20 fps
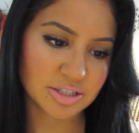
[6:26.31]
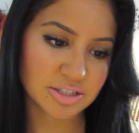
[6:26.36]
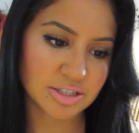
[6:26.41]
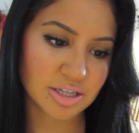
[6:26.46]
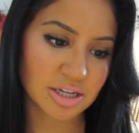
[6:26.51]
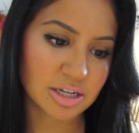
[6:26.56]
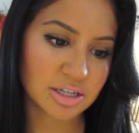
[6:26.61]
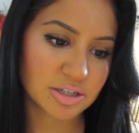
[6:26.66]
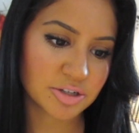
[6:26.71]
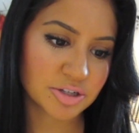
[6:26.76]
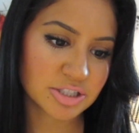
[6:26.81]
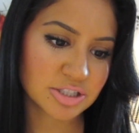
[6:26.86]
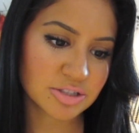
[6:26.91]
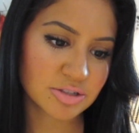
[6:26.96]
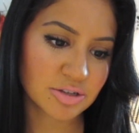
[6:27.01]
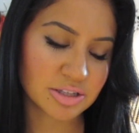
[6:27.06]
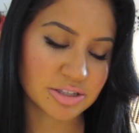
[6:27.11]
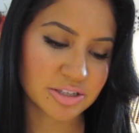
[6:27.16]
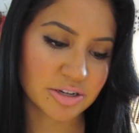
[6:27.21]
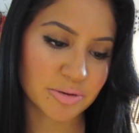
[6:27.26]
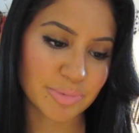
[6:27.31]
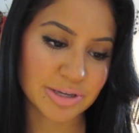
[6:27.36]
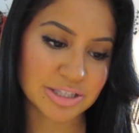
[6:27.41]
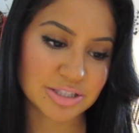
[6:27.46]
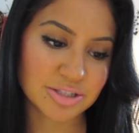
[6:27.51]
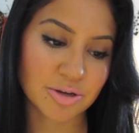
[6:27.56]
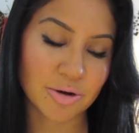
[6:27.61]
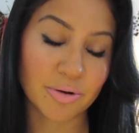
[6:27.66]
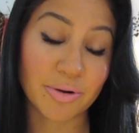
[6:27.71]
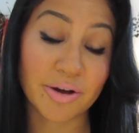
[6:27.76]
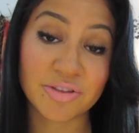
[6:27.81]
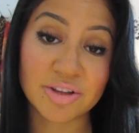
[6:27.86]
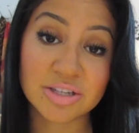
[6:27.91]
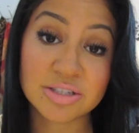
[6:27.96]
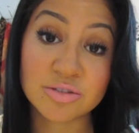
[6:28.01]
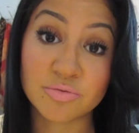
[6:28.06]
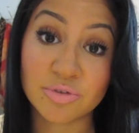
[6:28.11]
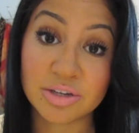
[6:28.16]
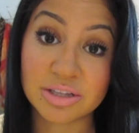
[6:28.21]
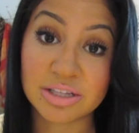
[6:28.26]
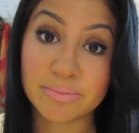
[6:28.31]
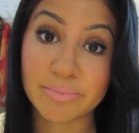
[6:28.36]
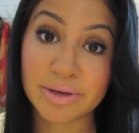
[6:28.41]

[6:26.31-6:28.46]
It's a crystal clear base coat and this really